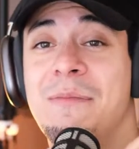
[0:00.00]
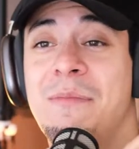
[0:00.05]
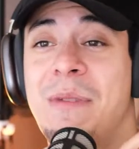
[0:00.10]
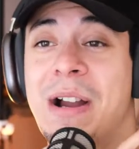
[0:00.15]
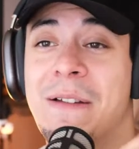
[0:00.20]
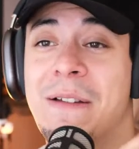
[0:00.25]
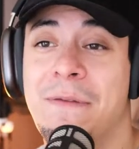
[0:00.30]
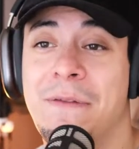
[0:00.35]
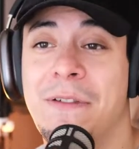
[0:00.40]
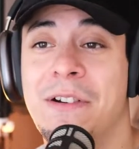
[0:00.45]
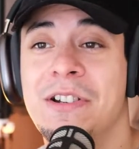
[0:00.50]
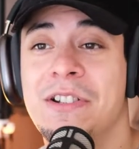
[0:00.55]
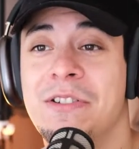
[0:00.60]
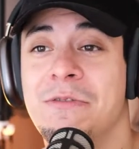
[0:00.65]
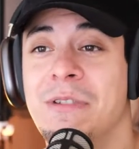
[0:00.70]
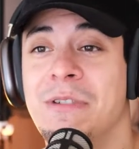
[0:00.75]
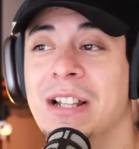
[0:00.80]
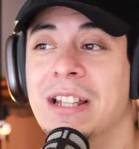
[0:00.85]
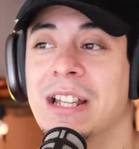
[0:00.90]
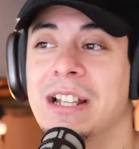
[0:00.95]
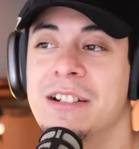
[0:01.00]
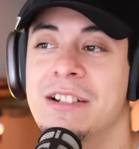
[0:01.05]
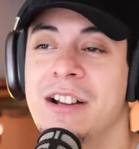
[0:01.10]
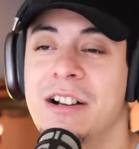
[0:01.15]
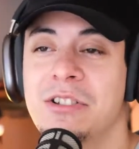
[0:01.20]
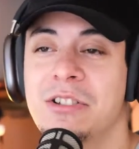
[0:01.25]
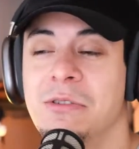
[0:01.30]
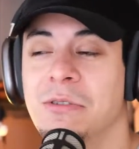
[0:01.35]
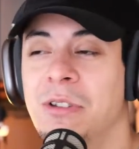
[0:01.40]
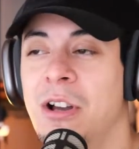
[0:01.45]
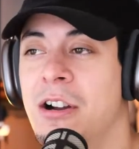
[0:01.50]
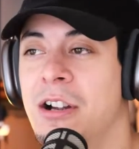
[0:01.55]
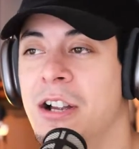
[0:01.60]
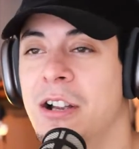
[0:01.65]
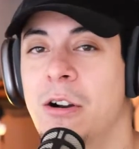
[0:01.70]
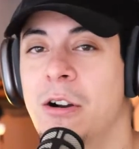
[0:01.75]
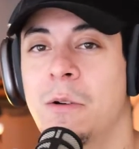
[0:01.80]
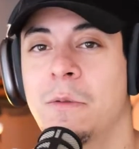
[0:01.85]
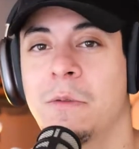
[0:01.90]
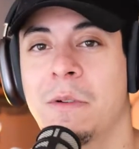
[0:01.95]
my first relic not too
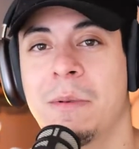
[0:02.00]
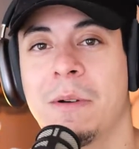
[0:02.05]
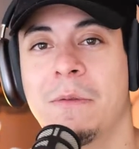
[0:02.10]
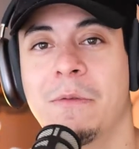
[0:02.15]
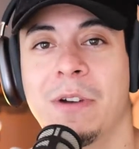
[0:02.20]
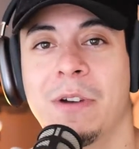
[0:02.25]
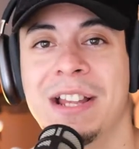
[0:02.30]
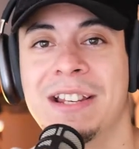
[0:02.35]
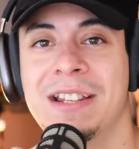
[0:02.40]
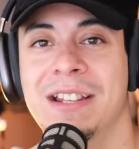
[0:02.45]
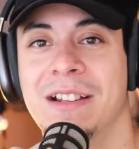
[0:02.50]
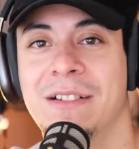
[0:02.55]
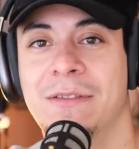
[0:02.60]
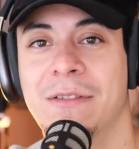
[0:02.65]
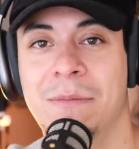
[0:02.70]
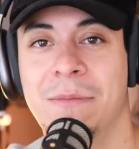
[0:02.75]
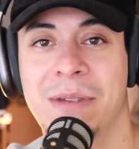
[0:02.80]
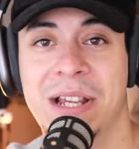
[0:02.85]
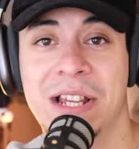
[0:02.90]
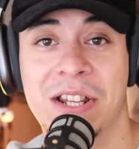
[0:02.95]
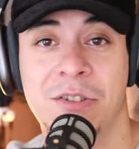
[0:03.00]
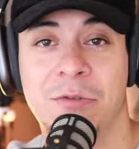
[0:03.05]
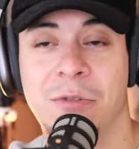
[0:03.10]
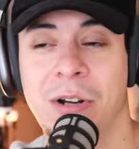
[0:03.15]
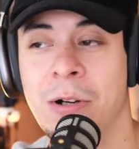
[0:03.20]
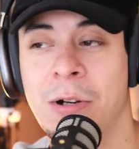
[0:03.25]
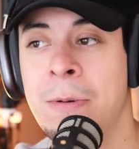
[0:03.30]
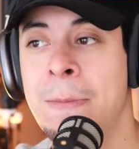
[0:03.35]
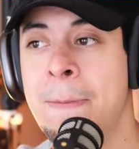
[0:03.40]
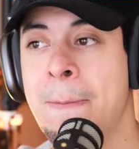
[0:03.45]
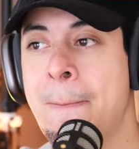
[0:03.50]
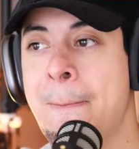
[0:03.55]
long ago from a friend from Israel,